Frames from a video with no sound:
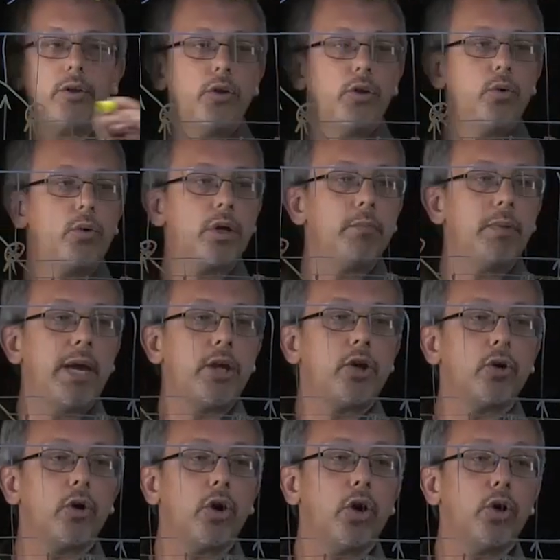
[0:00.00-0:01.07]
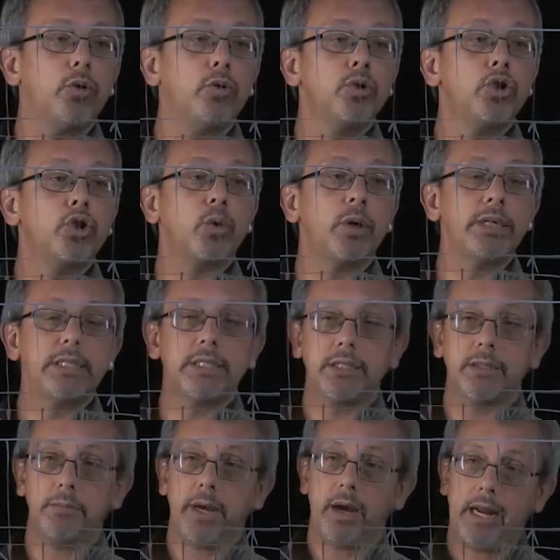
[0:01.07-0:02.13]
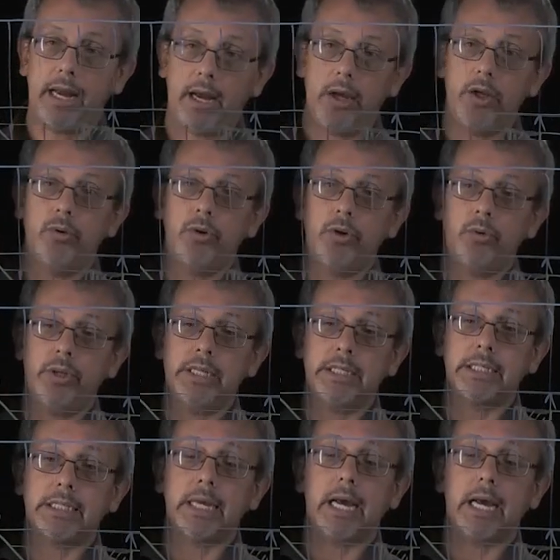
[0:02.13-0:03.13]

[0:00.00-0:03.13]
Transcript: You can make your own choices about how you do this.